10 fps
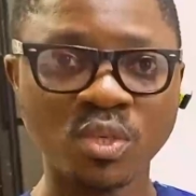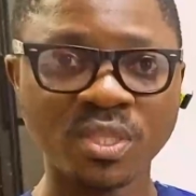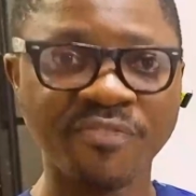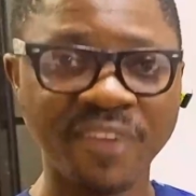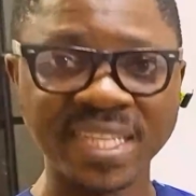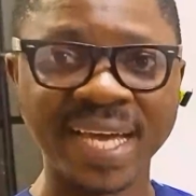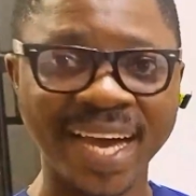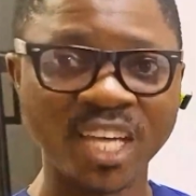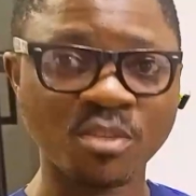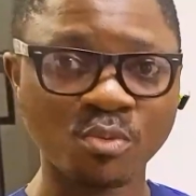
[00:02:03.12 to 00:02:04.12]
the final
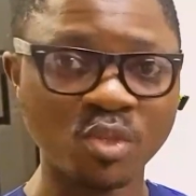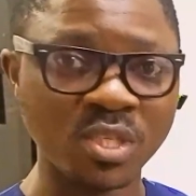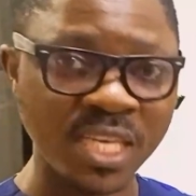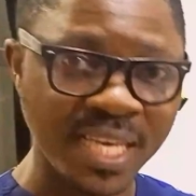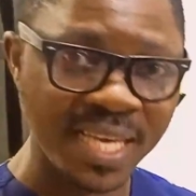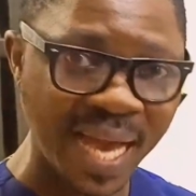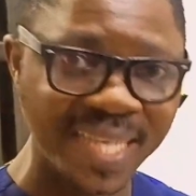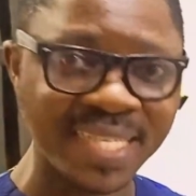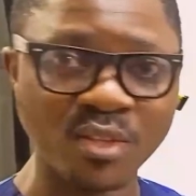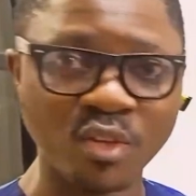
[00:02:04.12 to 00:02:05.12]
output
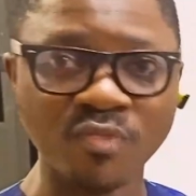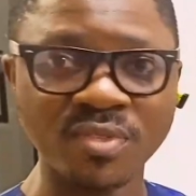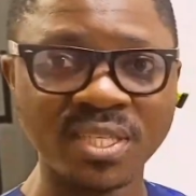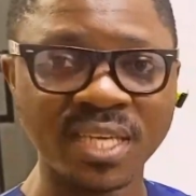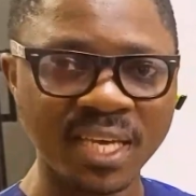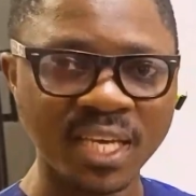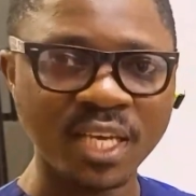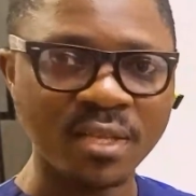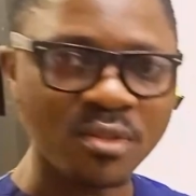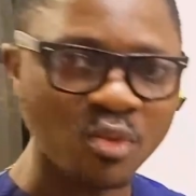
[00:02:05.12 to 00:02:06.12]
at the end of the year,
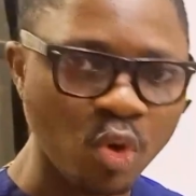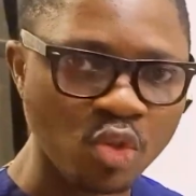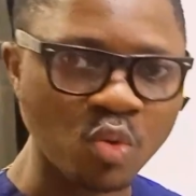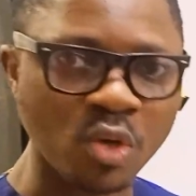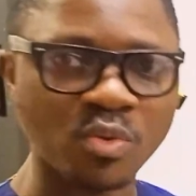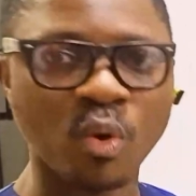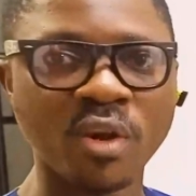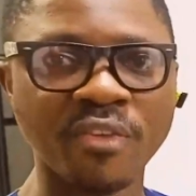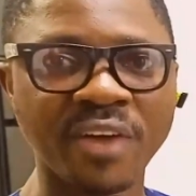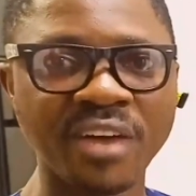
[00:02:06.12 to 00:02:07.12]
those ones will
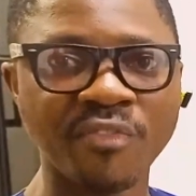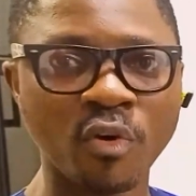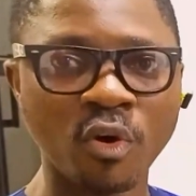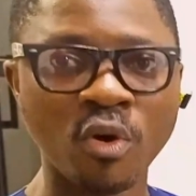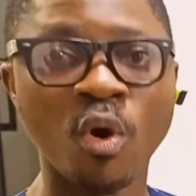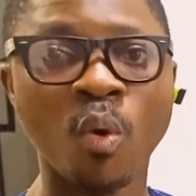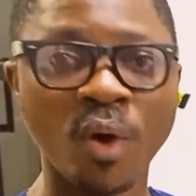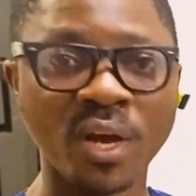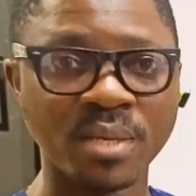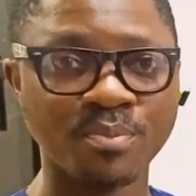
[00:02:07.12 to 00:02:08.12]
qualify for
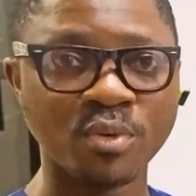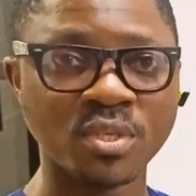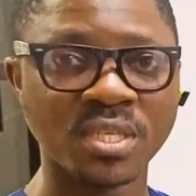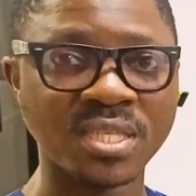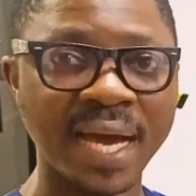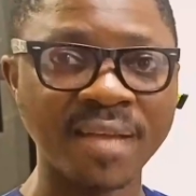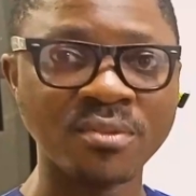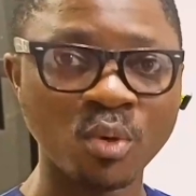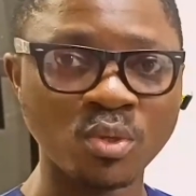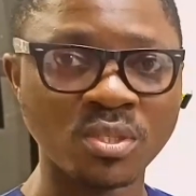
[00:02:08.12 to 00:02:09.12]
work in progress.
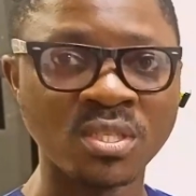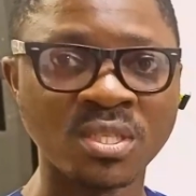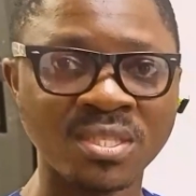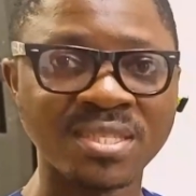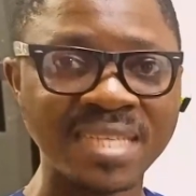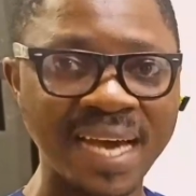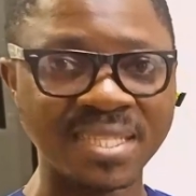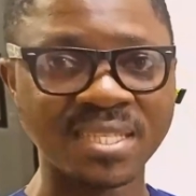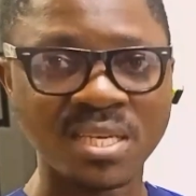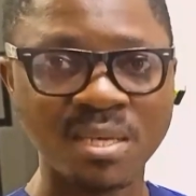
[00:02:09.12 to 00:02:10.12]
And note
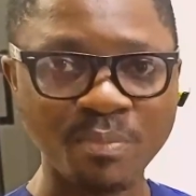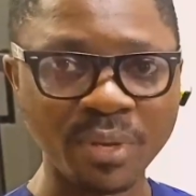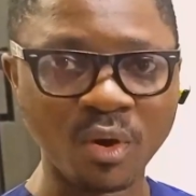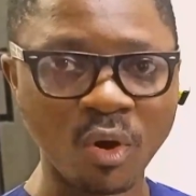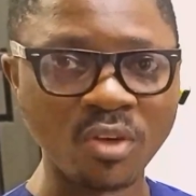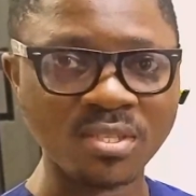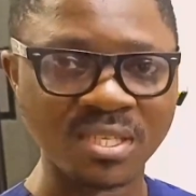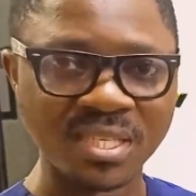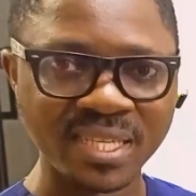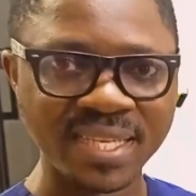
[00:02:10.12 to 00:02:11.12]
that
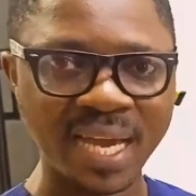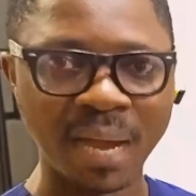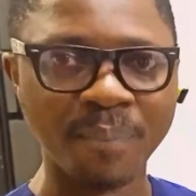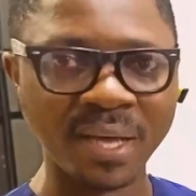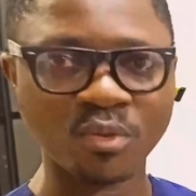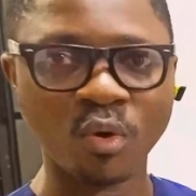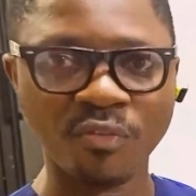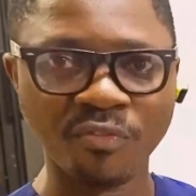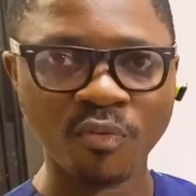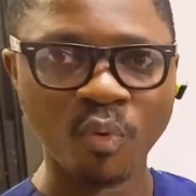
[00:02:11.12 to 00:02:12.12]
because they are part
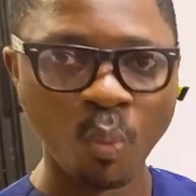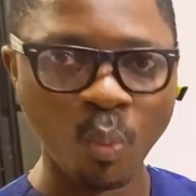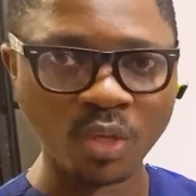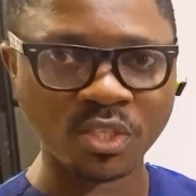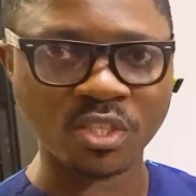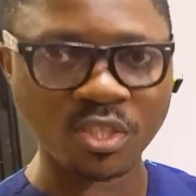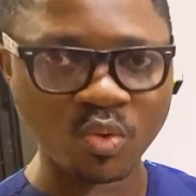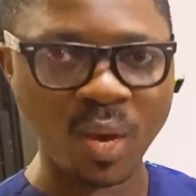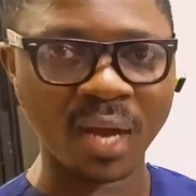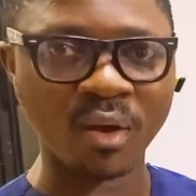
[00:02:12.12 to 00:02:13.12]
of what
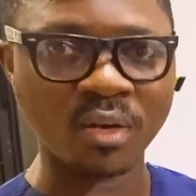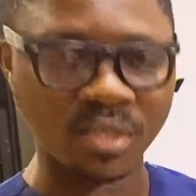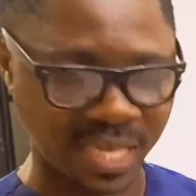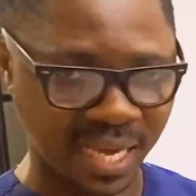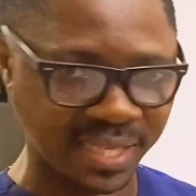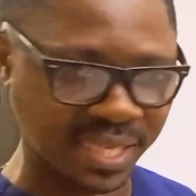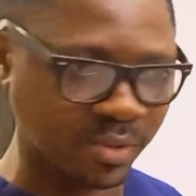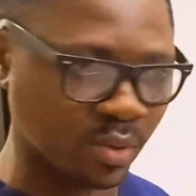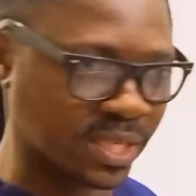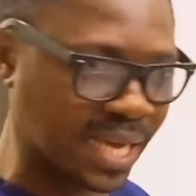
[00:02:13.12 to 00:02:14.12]
you are, they are
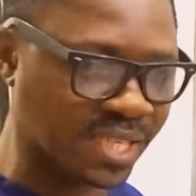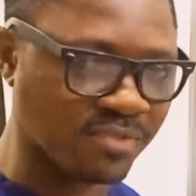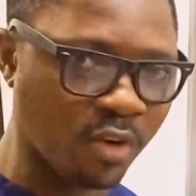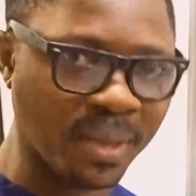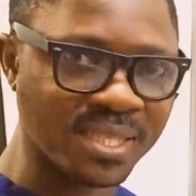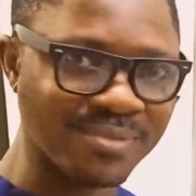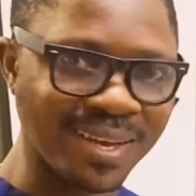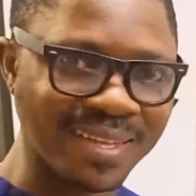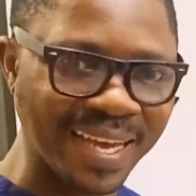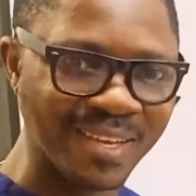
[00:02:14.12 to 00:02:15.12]
the raw
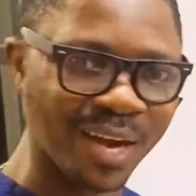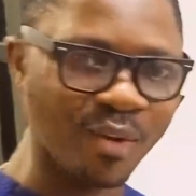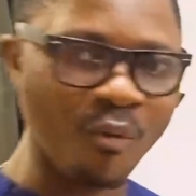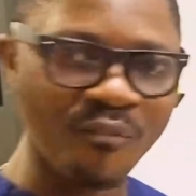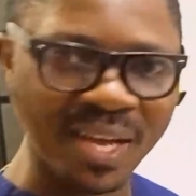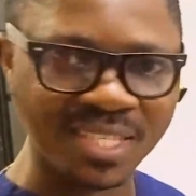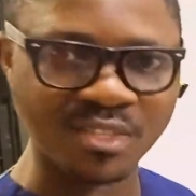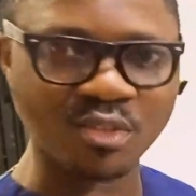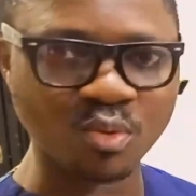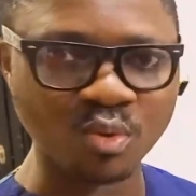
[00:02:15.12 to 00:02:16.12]
material that you are
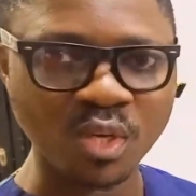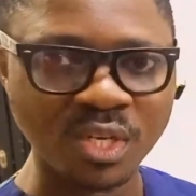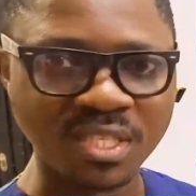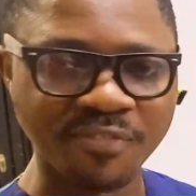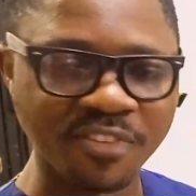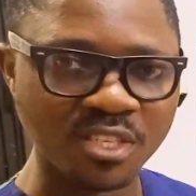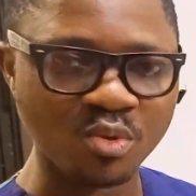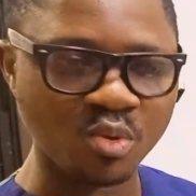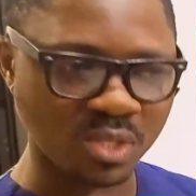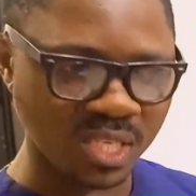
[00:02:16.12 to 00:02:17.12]
converting to the finished
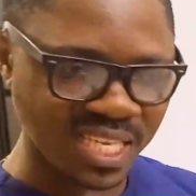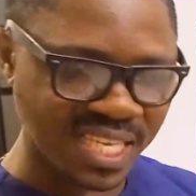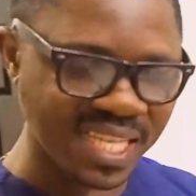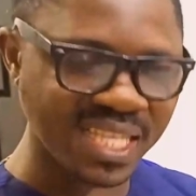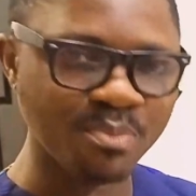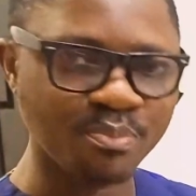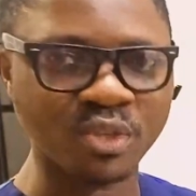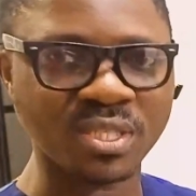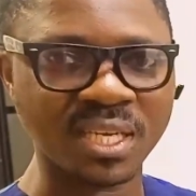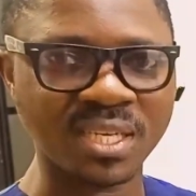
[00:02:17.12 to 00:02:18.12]
goods. In the
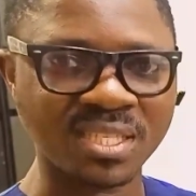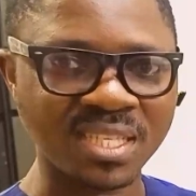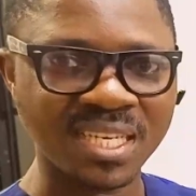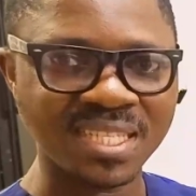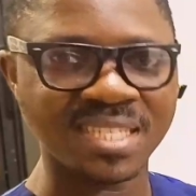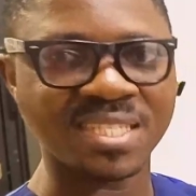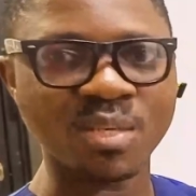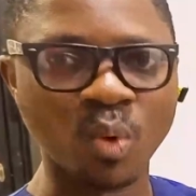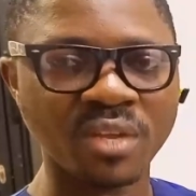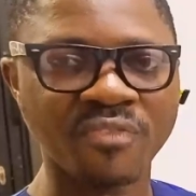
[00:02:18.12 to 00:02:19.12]
process, they
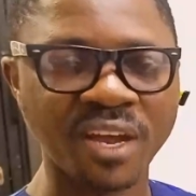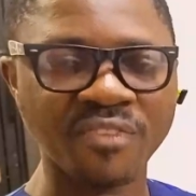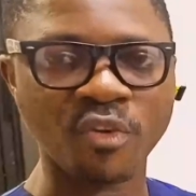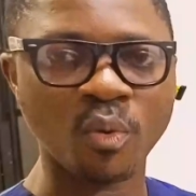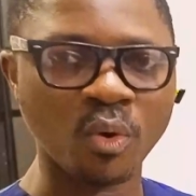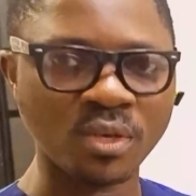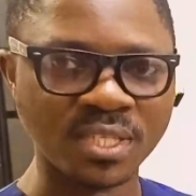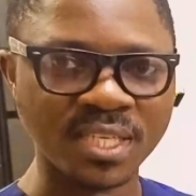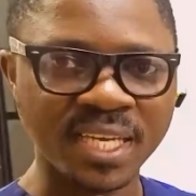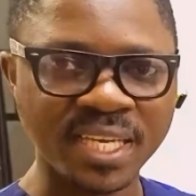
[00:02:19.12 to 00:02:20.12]
still qualify for what?
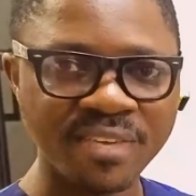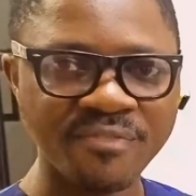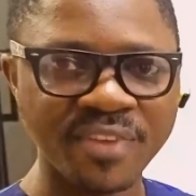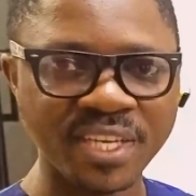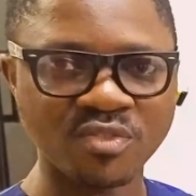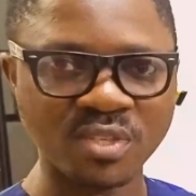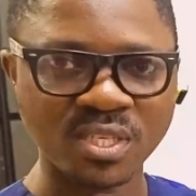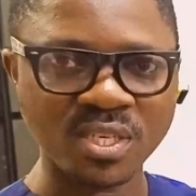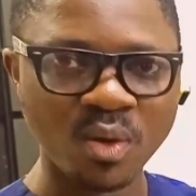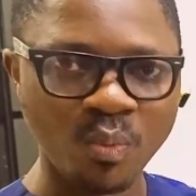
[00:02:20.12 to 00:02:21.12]
Inventory,
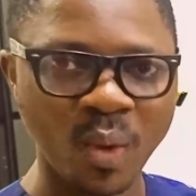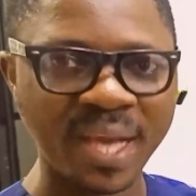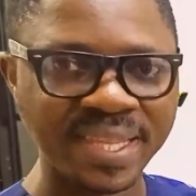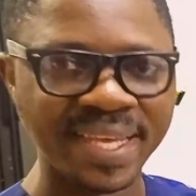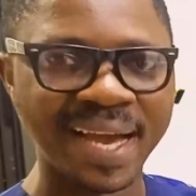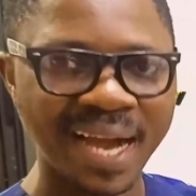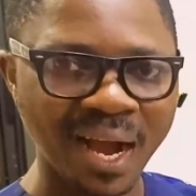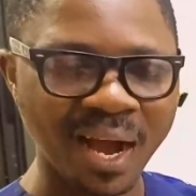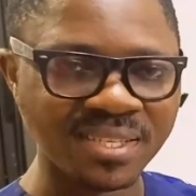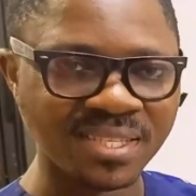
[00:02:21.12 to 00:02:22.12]
while they are
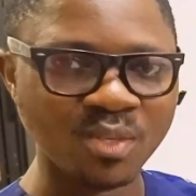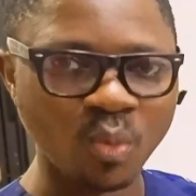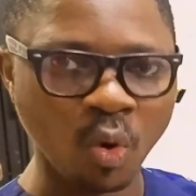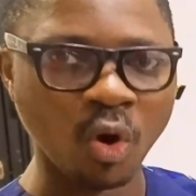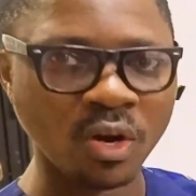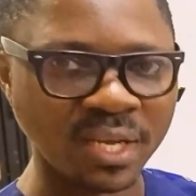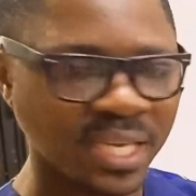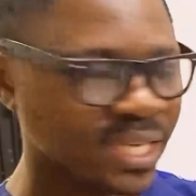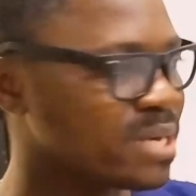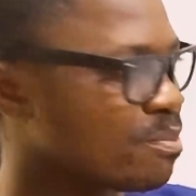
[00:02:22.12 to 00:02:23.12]
still work
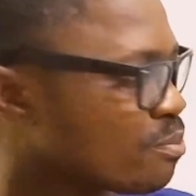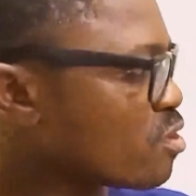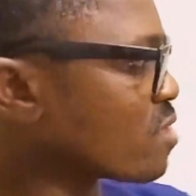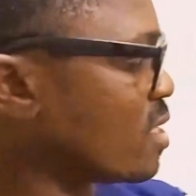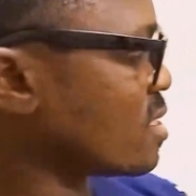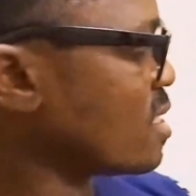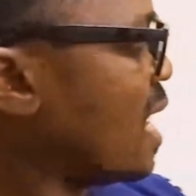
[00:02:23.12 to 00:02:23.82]
in progress.